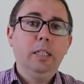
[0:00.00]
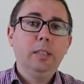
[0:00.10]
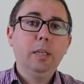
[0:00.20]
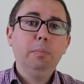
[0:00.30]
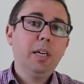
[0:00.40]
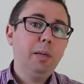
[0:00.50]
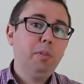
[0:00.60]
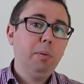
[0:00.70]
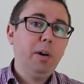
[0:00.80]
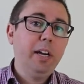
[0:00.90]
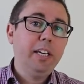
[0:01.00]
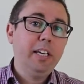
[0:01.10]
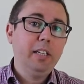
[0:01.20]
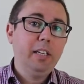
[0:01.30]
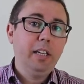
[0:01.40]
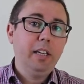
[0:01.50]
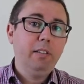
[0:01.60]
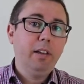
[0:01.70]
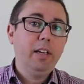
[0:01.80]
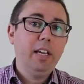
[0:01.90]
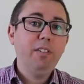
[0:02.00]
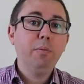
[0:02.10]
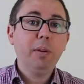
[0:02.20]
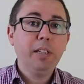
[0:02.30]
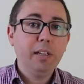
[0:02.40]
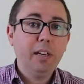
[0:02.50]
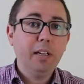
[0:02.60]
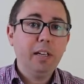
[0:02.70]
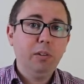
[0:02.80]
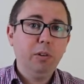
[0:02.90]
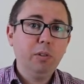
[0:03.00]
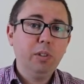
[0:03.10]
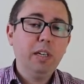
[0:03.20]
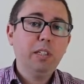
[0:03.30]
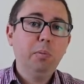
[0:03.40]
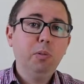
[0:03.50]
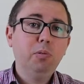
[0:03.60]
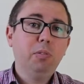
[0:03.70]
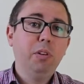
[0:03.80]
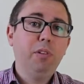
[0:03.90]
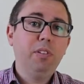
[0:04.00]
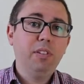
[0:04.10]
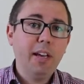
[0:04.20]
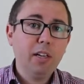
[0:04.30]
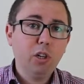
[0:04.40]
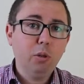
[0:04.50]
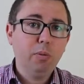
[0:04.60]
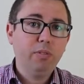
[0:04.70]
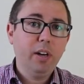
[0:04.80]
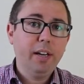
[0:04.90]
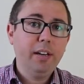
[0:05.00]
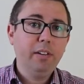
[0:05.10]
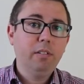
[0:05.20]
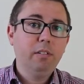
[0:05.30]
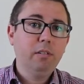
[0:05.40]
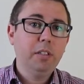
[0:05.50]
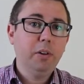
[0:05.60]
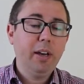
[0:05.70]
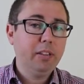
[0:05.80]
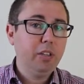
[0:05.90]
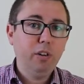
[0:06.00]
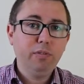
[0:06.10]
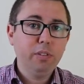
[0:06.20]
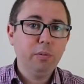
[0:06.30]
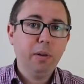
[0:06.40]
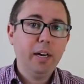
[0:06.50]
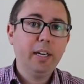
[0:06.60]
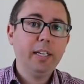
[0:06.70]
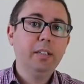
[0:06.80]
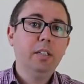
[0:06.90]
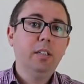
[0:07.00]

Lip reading: Sometimes the party can then even be non-deductible, so if there's alcohol provided at the office party,